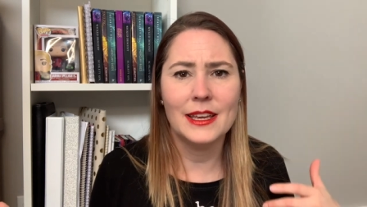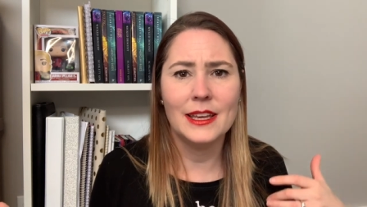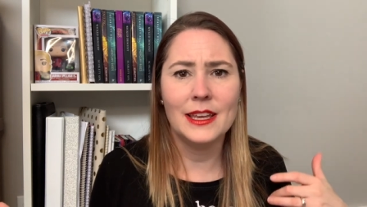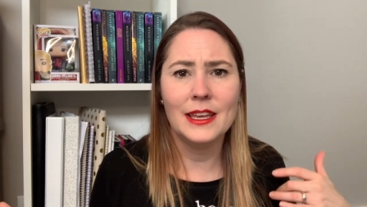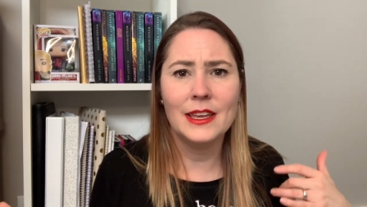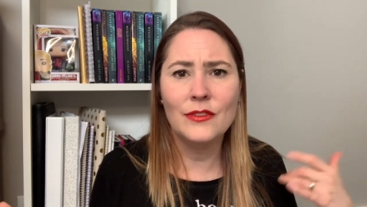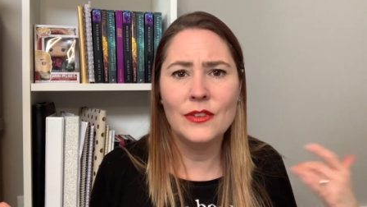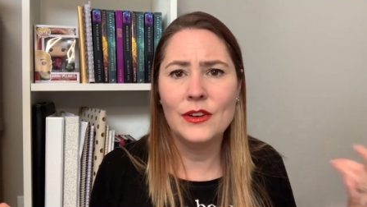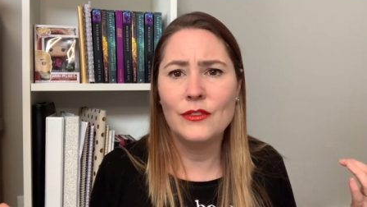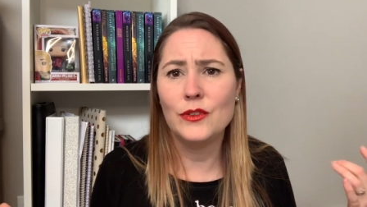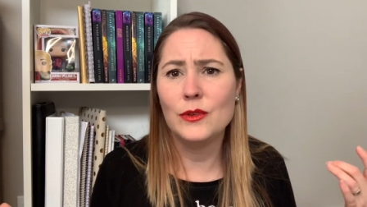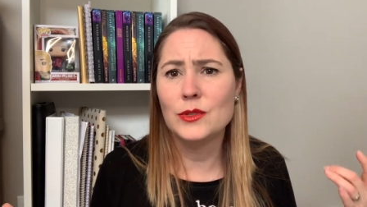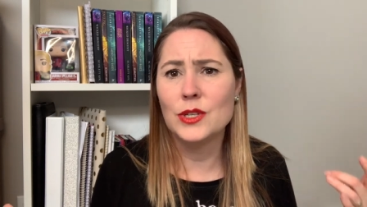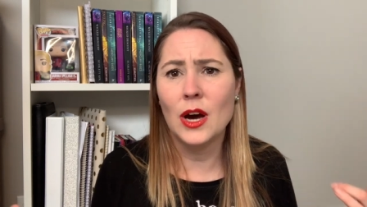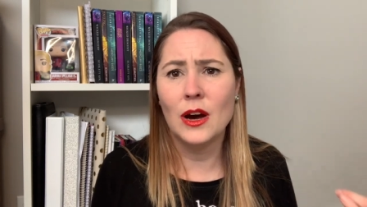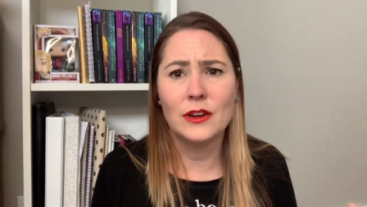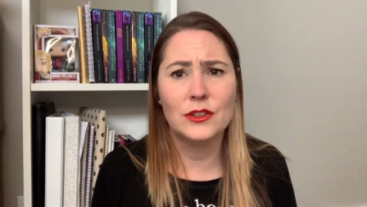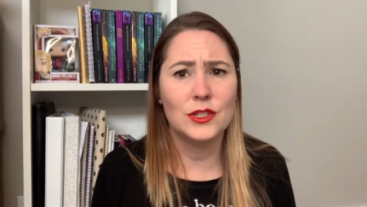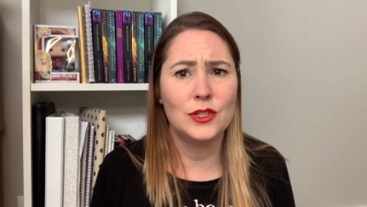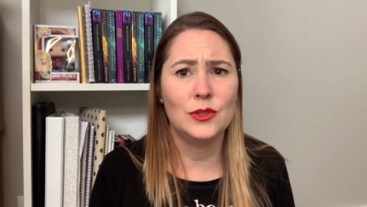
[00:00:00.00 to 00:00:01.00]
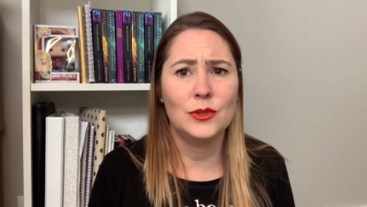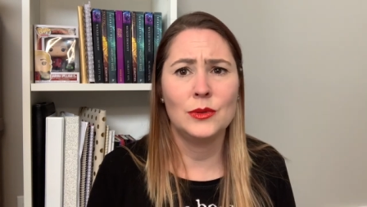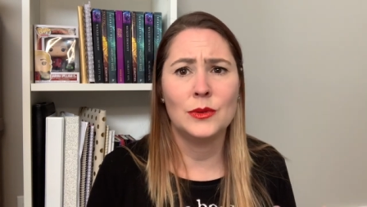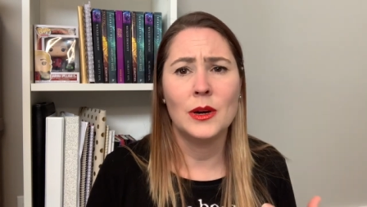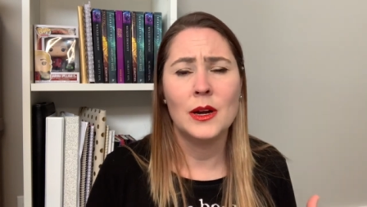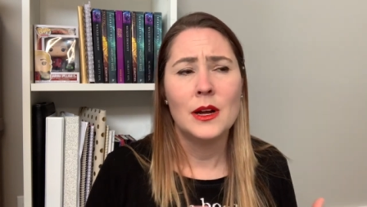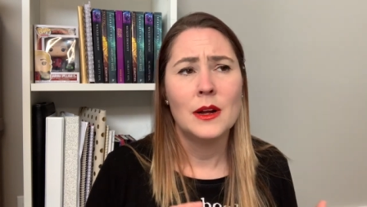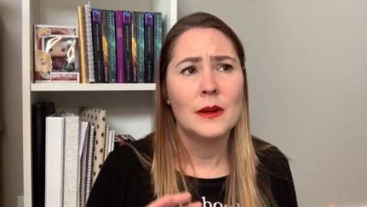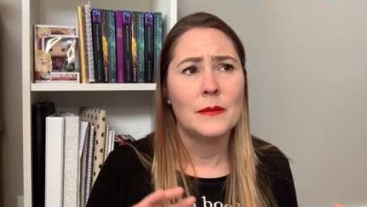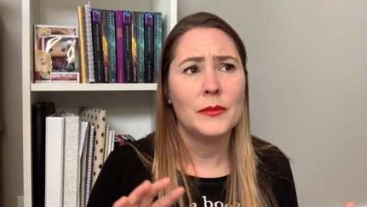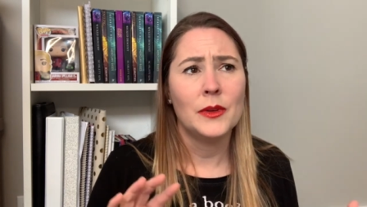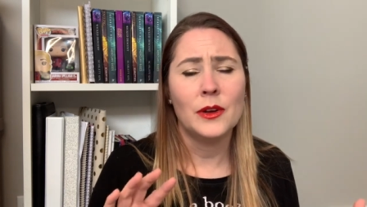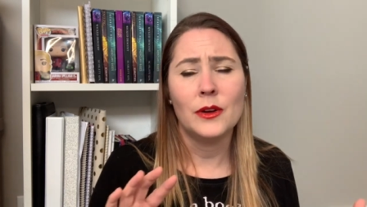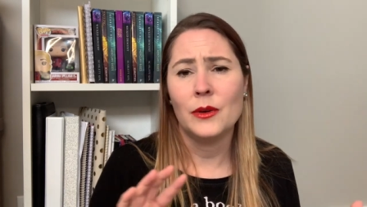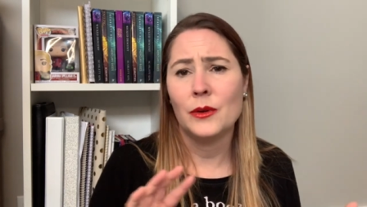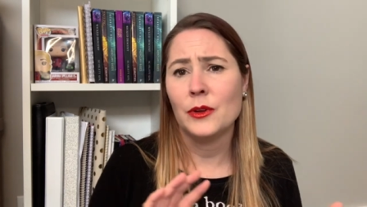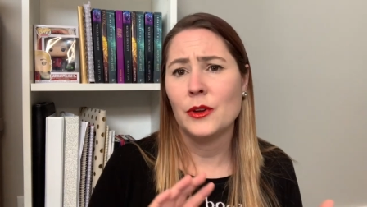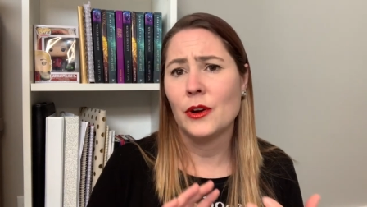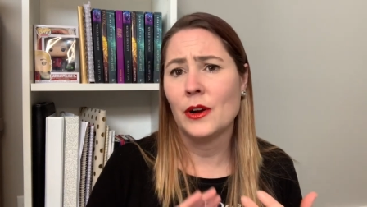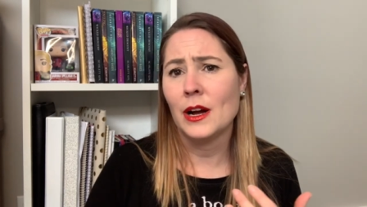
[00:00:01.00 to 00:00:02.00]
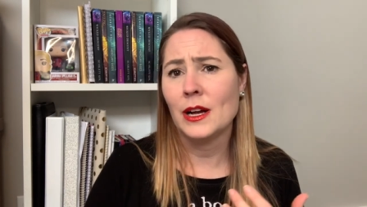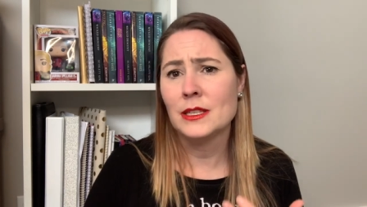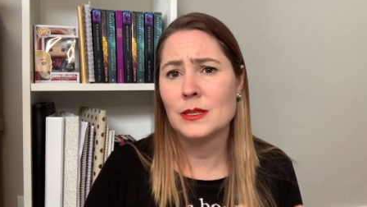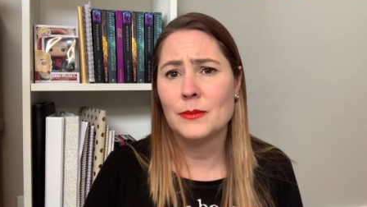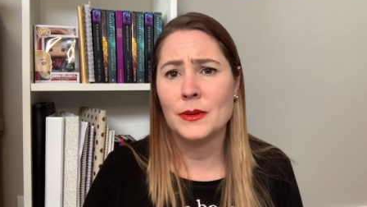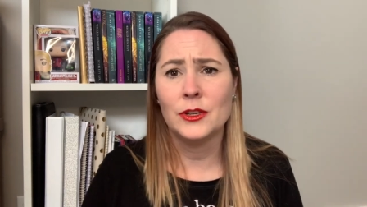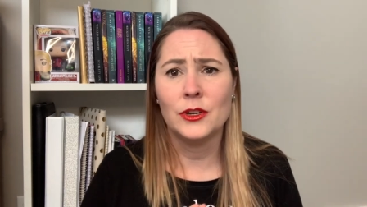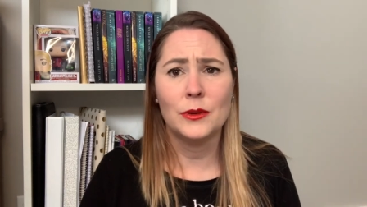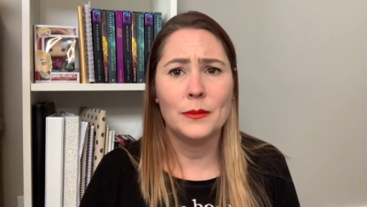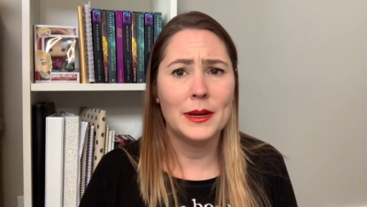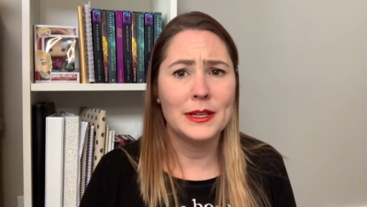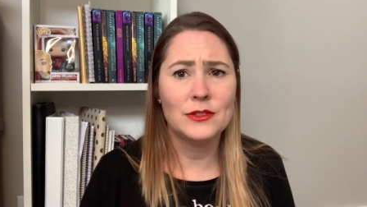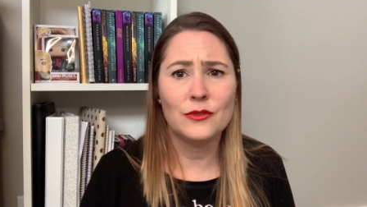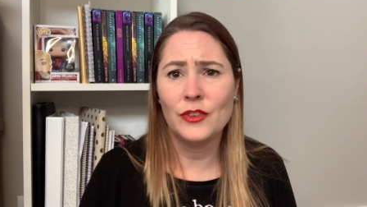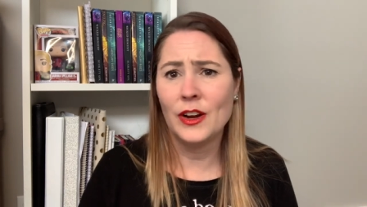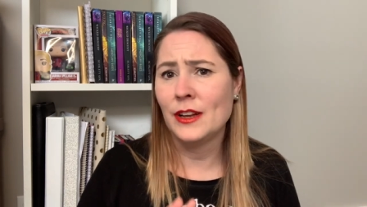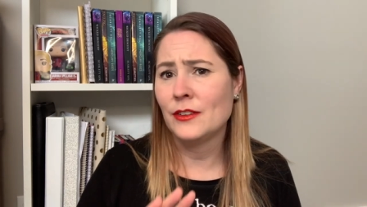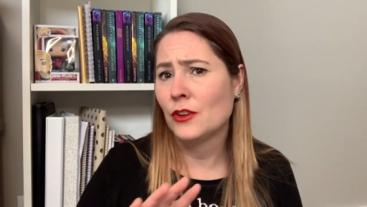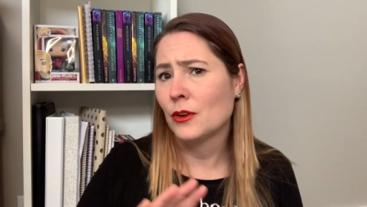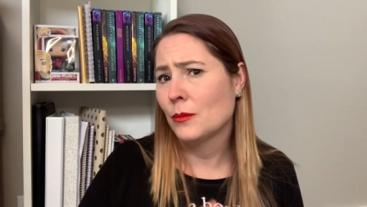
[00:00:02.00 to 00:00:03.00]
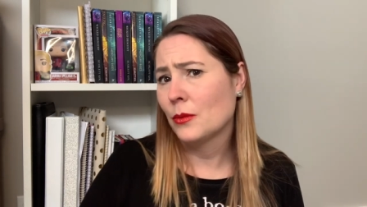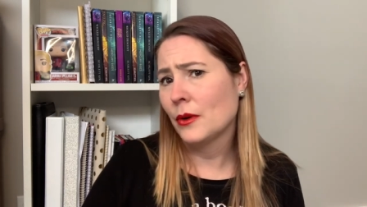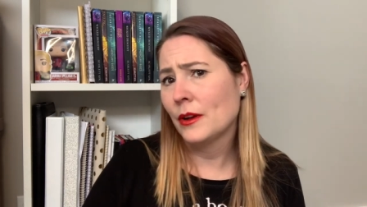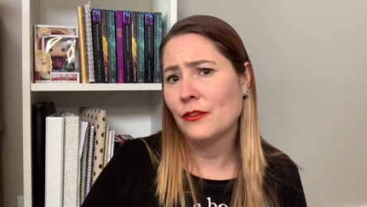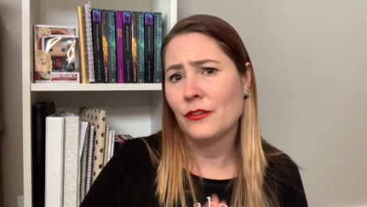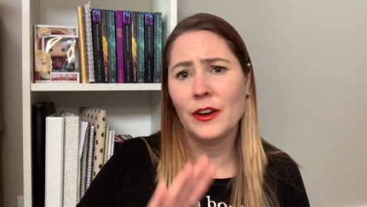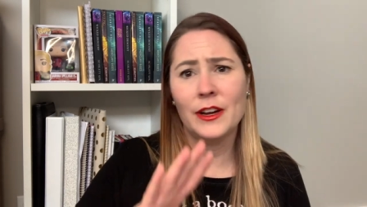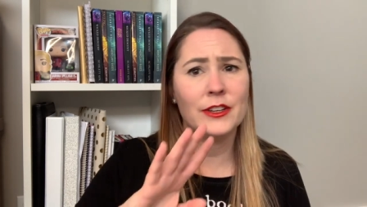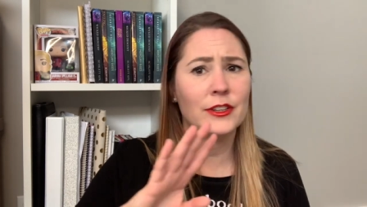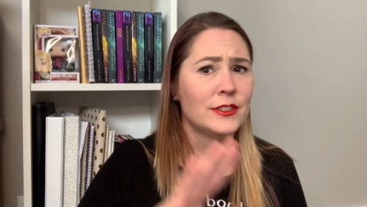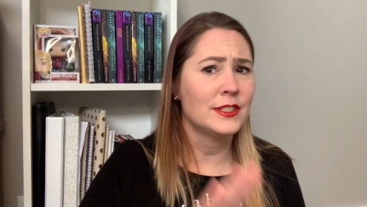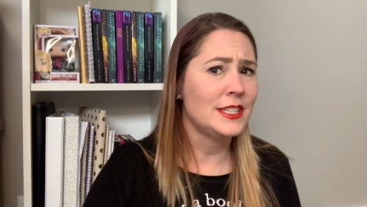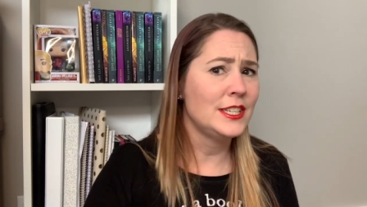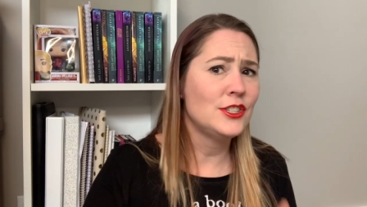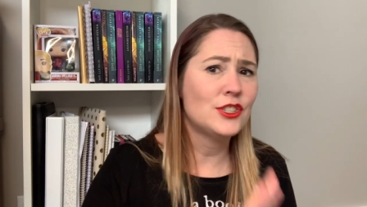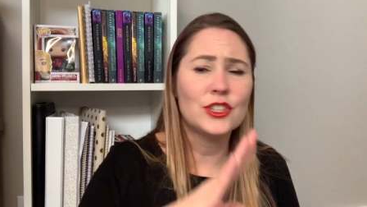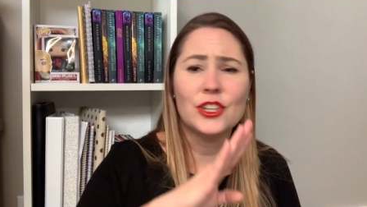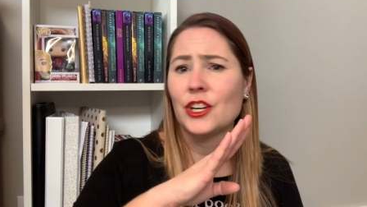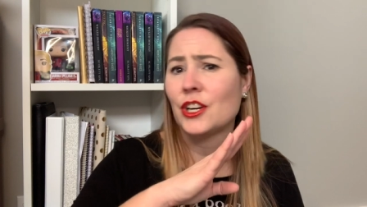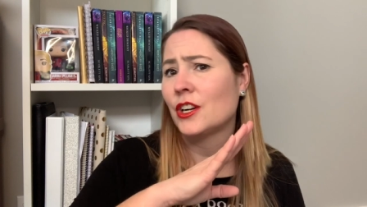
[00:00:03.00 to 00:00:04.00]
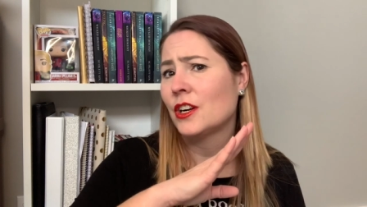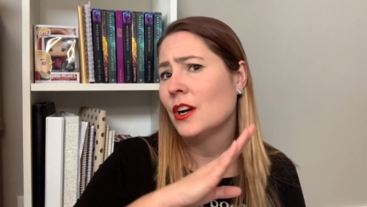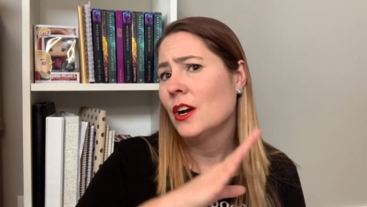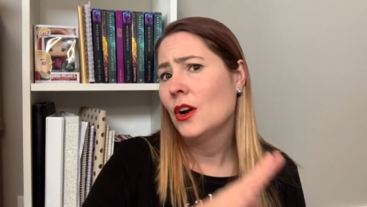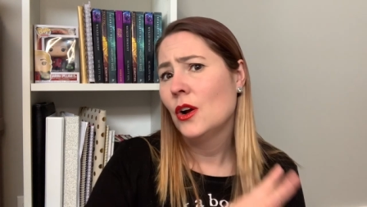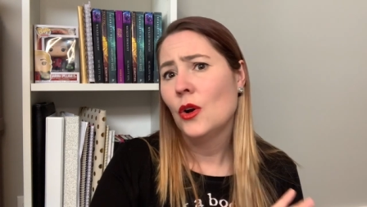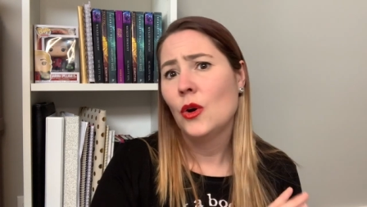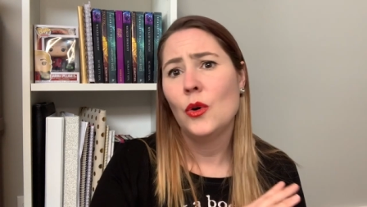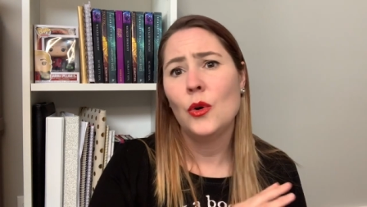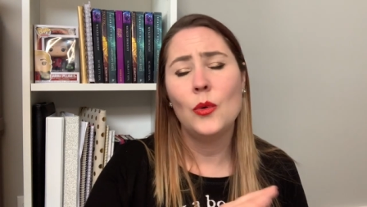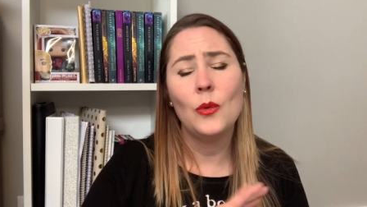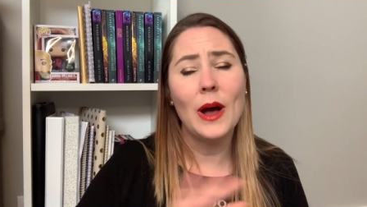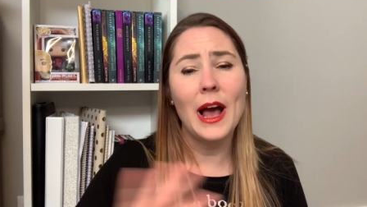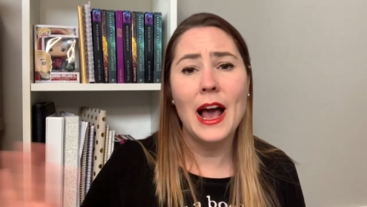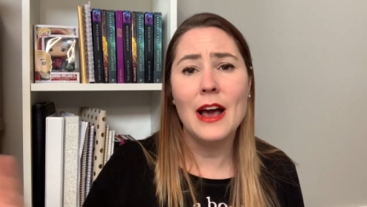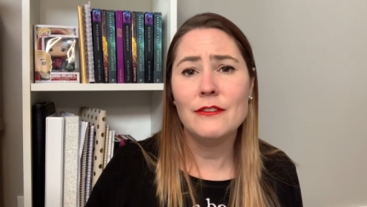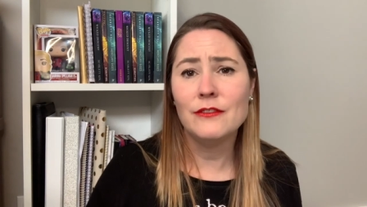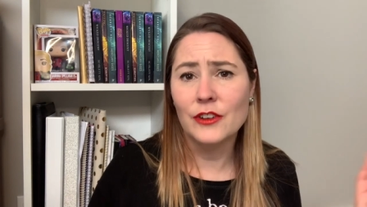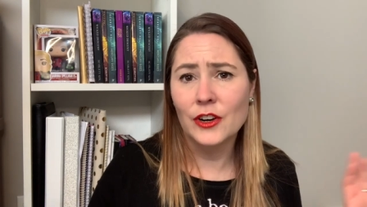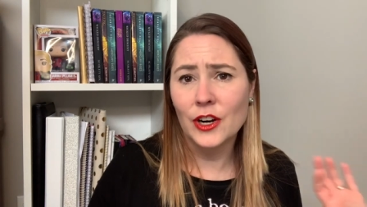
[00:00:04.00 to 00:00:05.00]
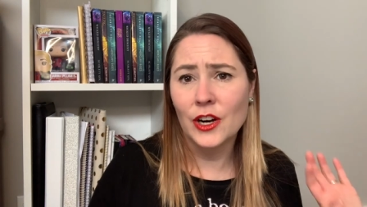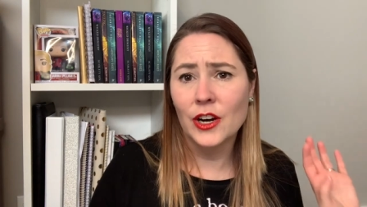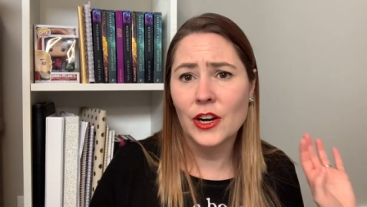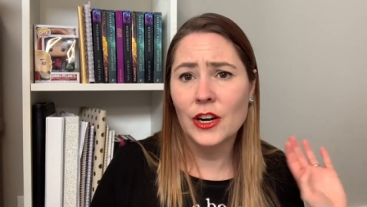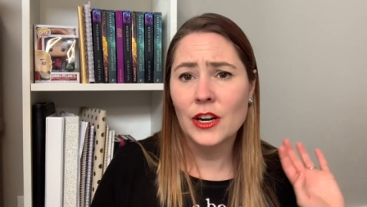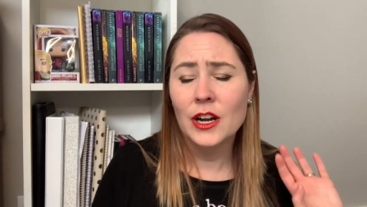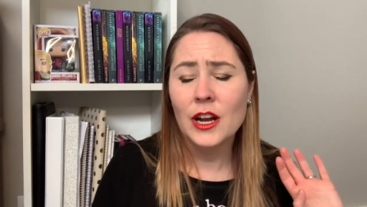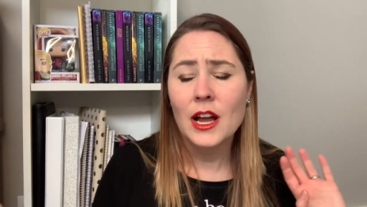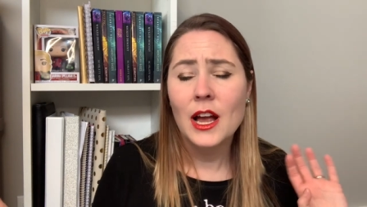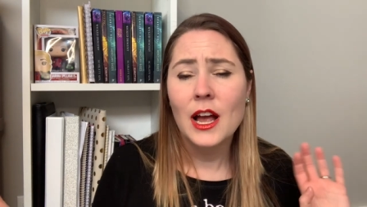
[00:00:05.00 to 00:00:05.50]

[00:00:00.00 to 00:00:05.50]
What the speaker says: Even if you talk to, your husband, your best friend, your boyfriend, your teacher, whoever,